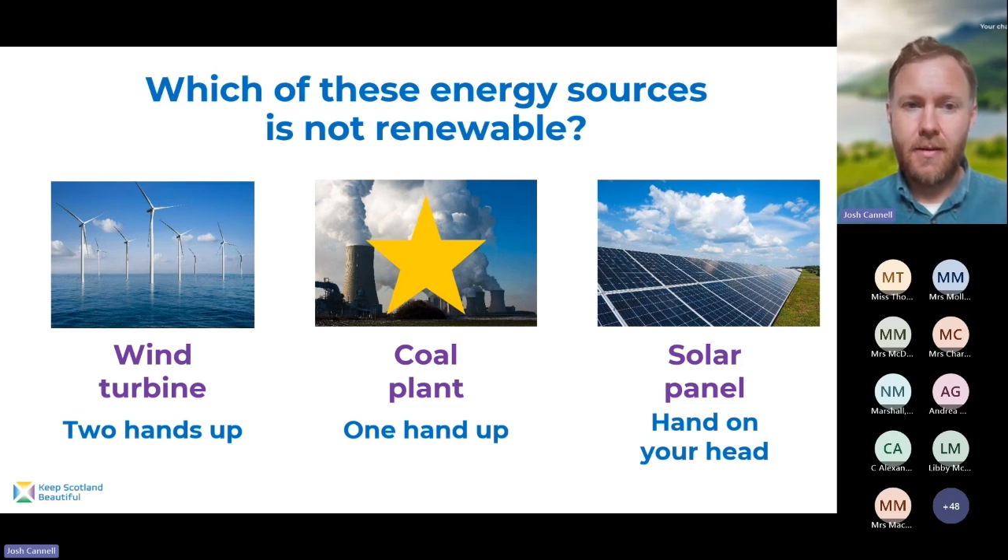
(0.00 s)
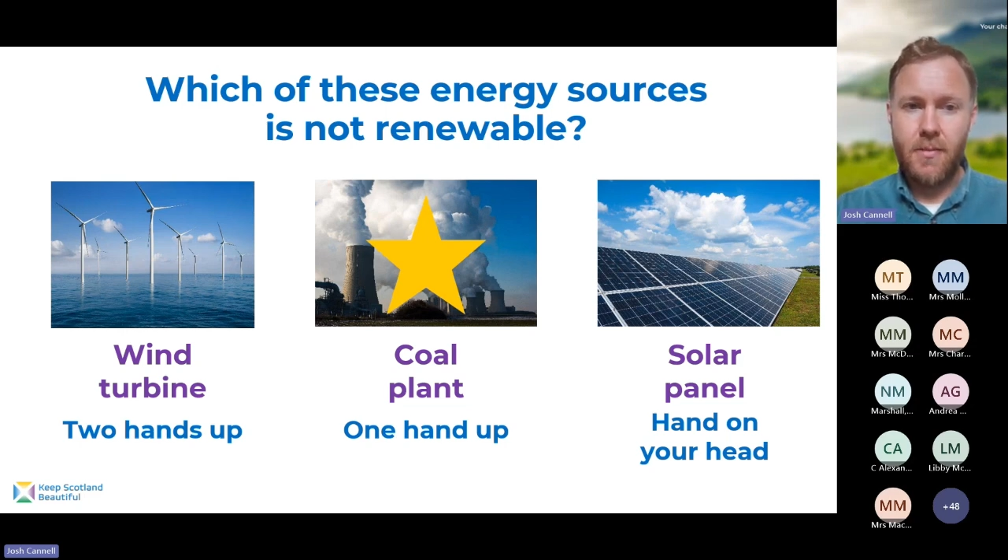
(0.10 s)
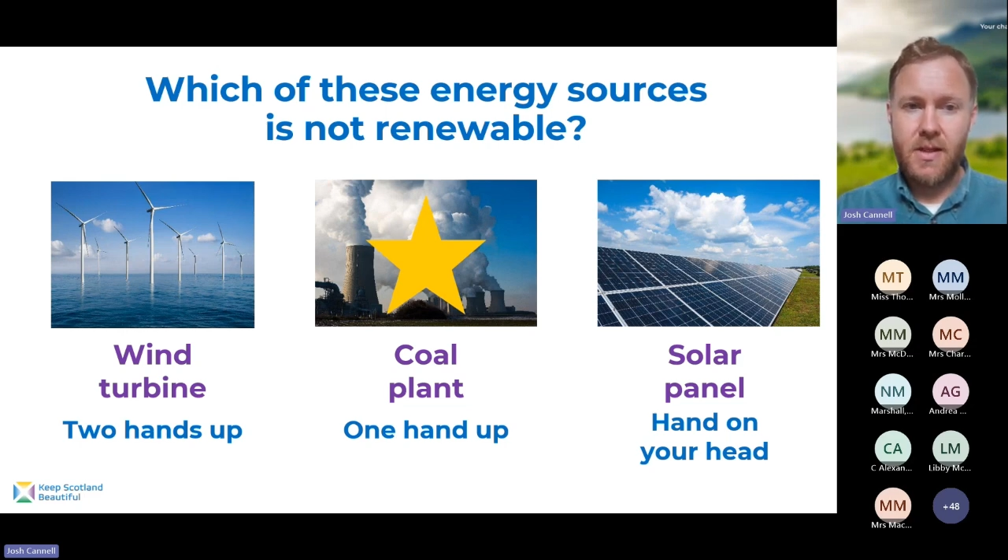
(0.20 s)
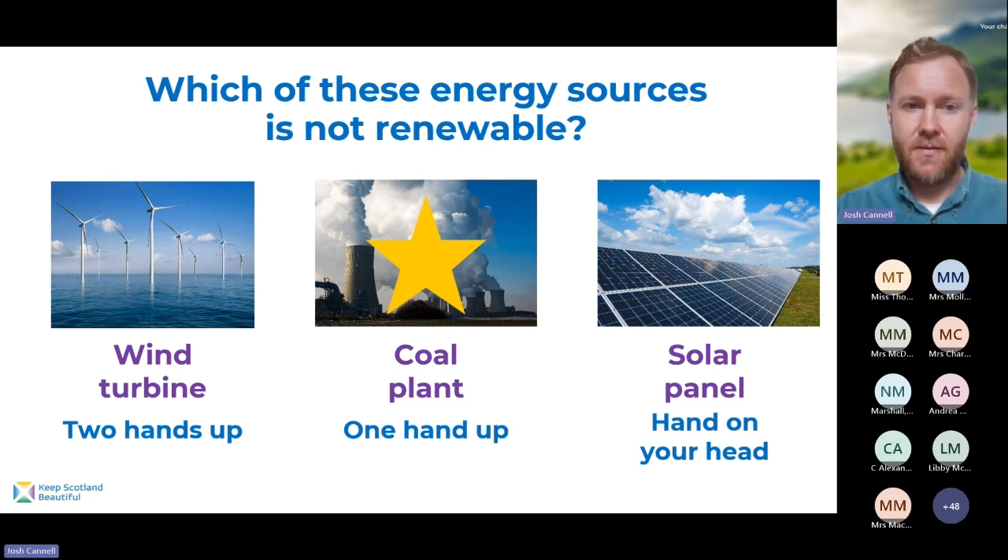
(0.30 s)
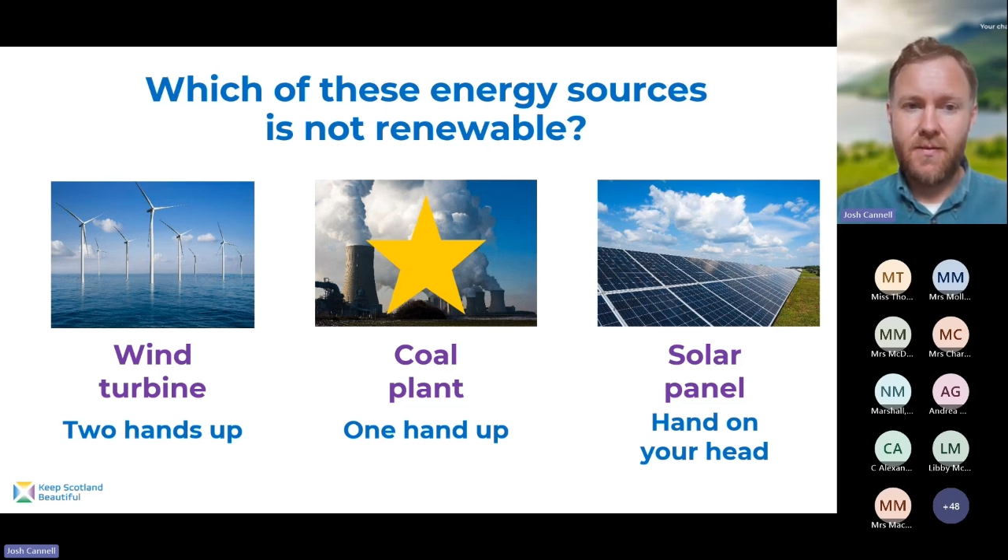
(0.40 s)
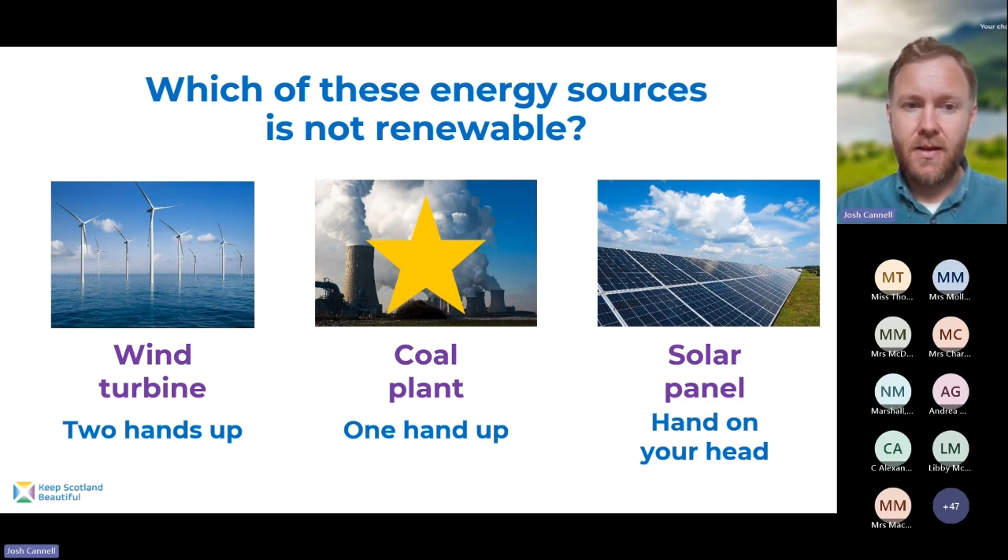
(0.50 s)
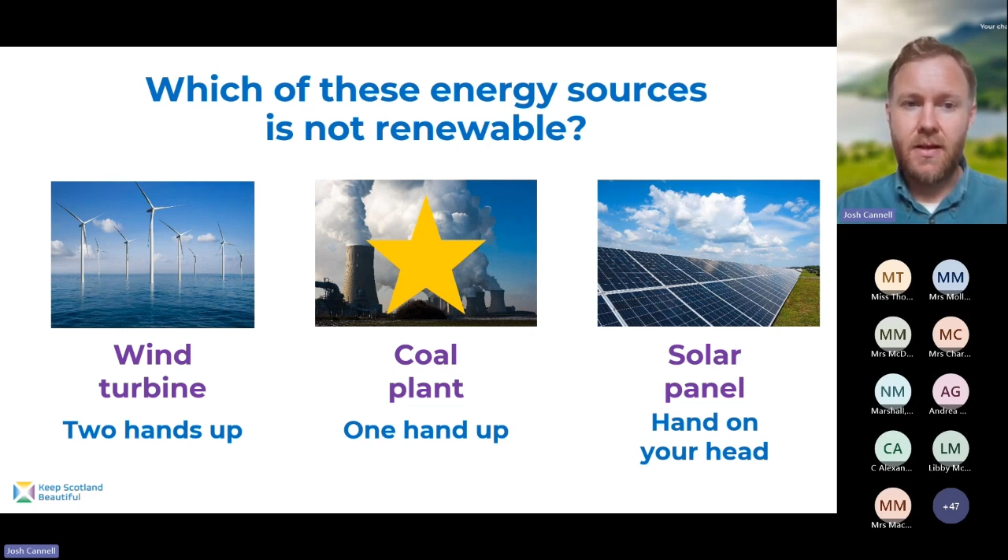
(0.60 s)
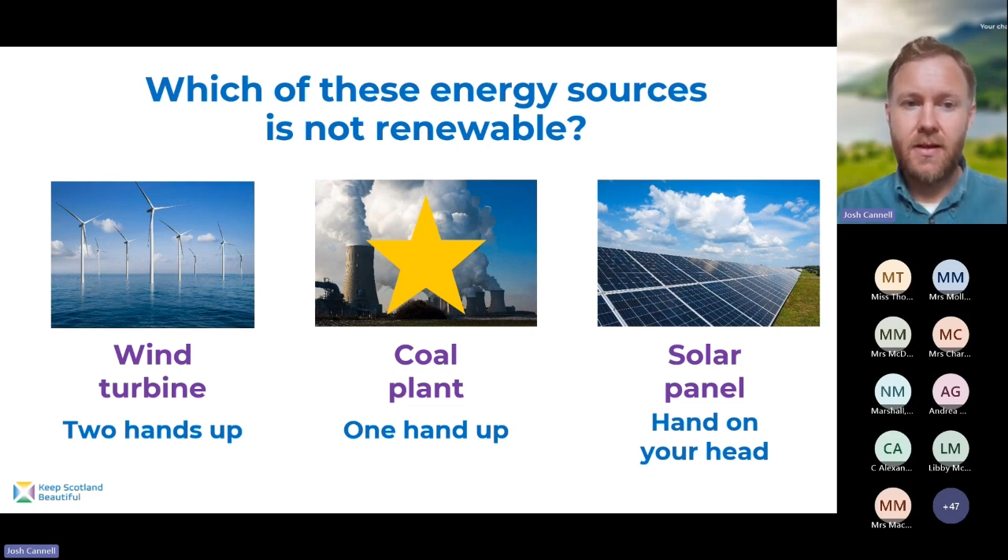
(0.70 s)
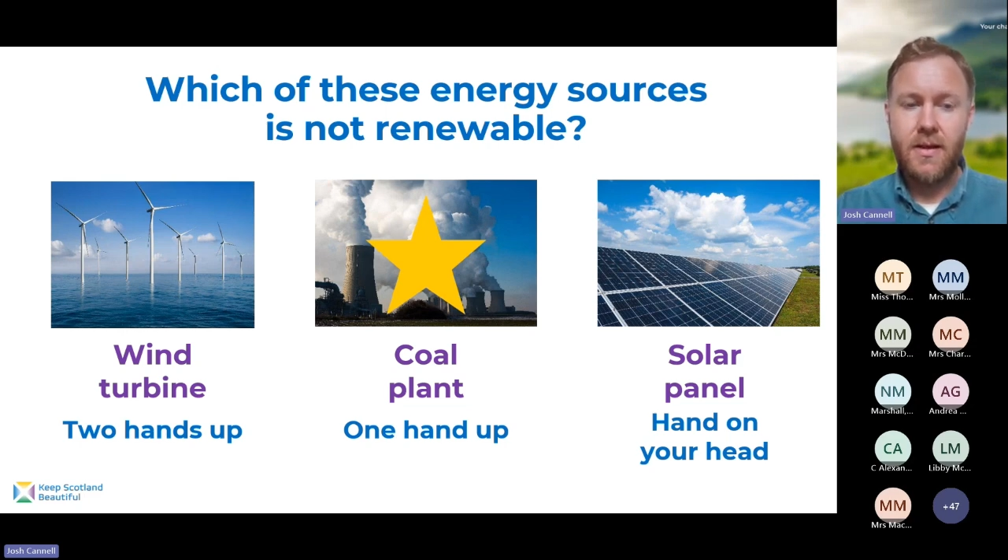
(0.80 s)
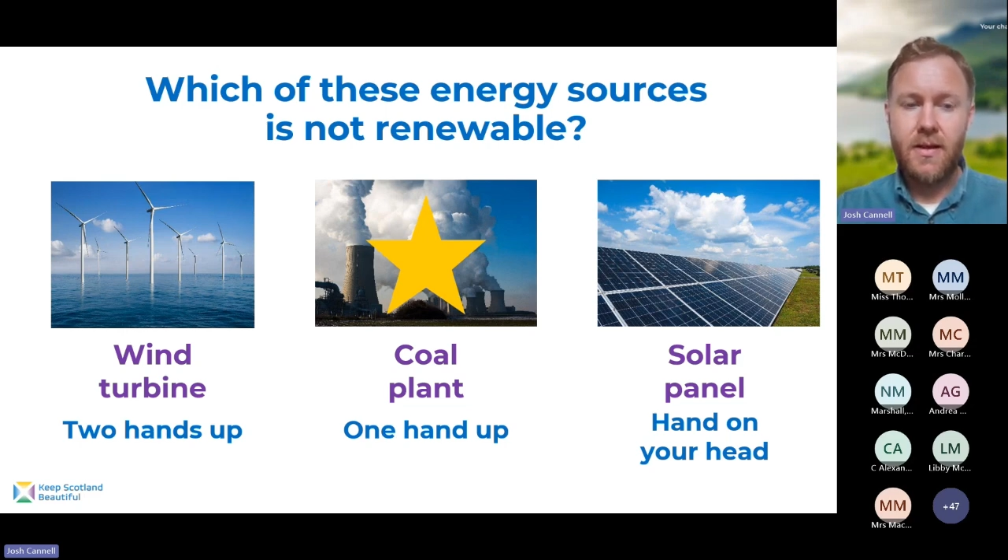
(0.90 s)

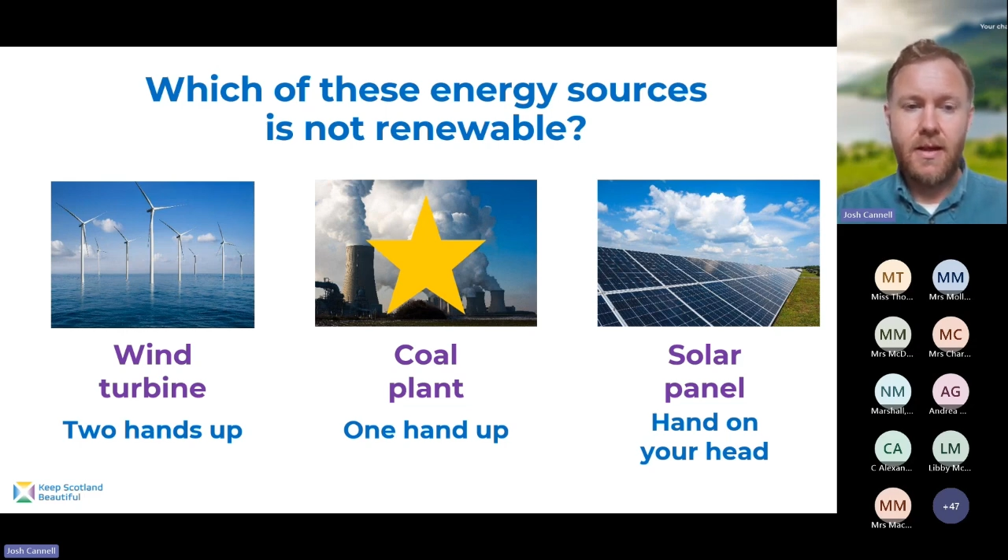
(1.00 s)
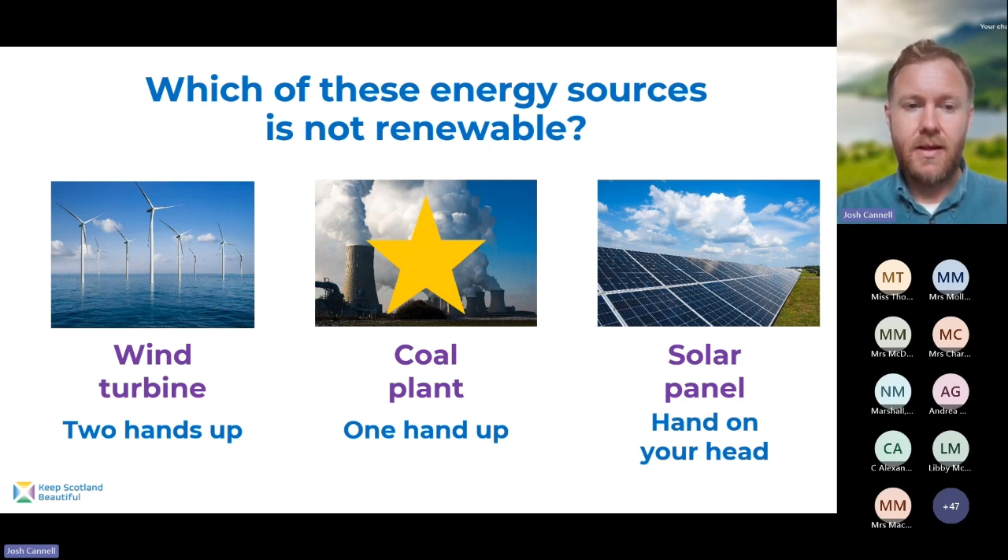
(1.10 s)
atmosphere.